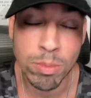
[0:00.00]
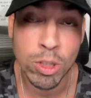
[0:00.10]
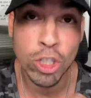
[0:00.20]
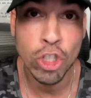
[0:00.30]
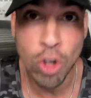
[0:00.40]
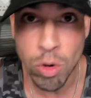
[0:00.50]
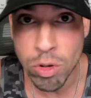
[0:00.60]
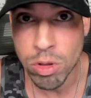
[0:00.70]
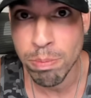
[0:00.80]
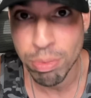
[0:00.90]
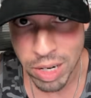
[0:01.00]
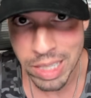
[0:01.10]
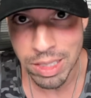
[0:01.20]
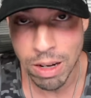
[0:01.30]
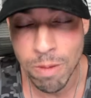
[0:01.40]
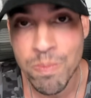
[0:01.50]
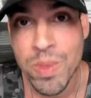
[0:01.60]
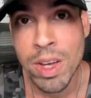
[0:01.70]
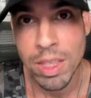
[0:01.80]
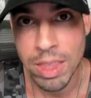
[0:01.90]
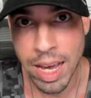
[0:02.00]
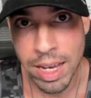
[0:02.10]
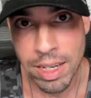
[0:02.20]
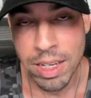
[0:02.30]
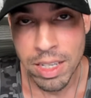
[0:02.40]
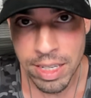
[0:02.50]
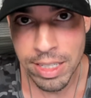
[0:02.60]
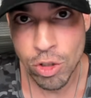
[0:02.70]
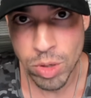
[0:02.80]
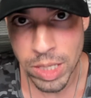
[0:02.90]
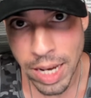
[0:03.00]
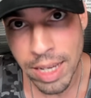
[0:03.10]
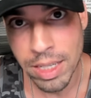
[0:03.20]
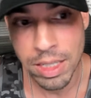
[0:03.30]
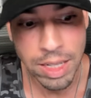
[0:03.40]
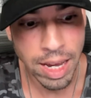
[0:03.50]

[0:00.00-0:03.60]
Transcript: I'm going to show you the breakdown that he created,